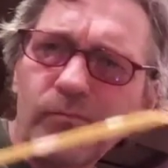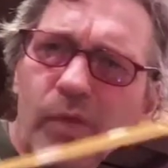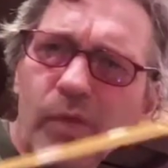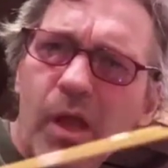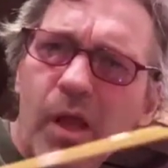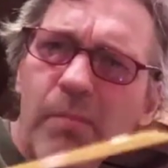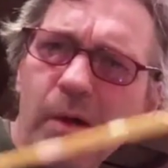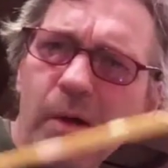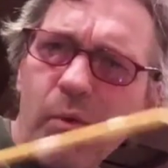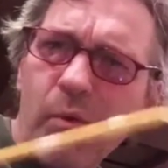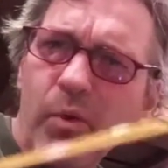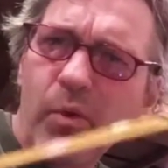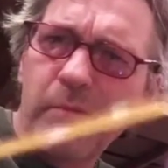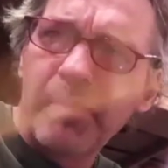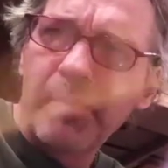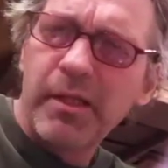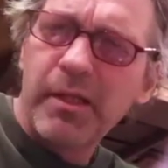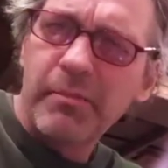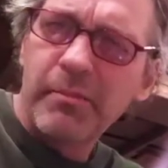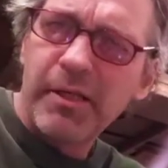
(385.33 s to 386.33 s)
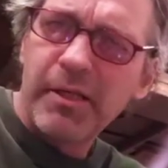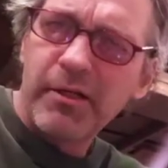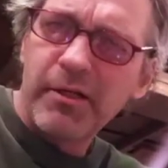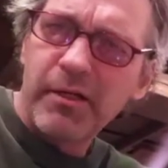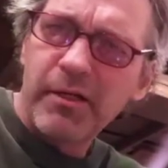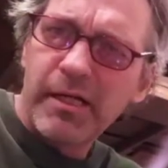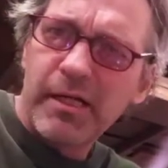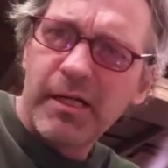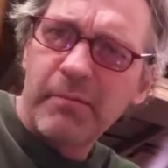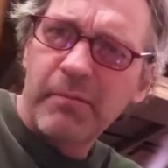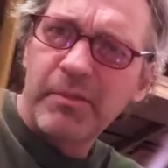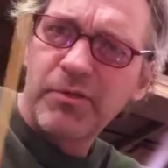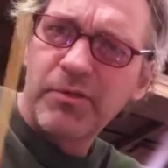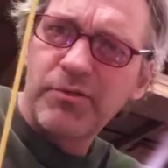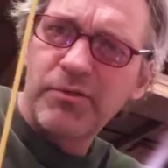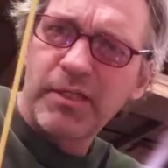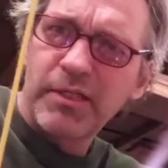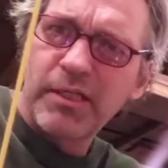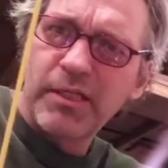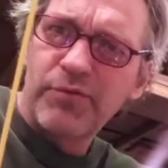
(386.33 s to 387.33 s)
about one millimeter, and I'll be using
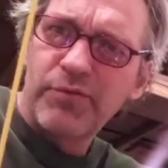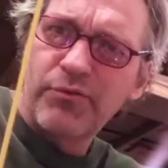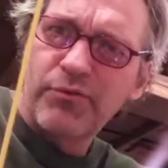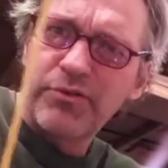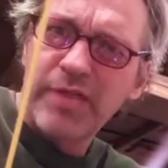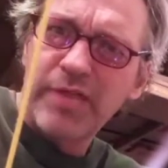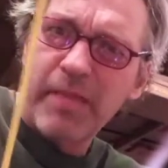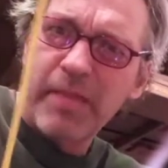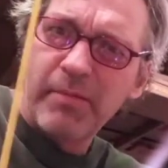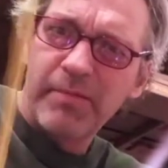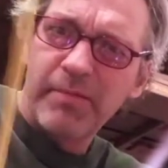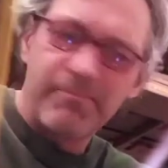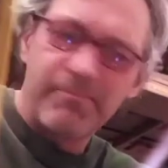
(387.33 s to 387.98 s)
these for stamen.